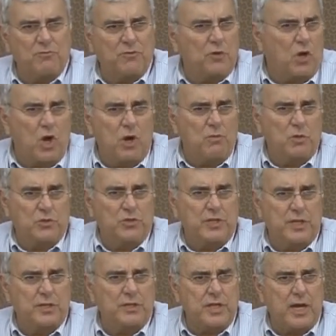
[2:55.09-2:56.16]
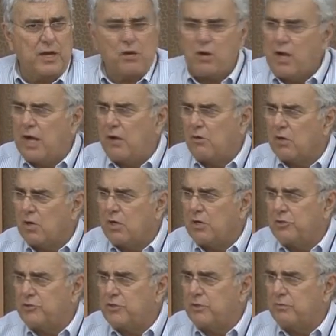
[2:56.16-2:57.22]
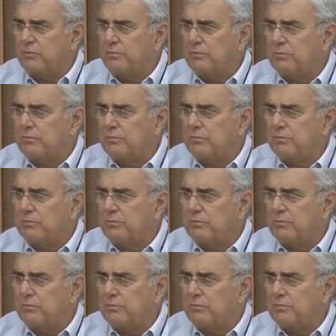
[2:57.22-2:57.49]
for almost the entire hour, aren't you?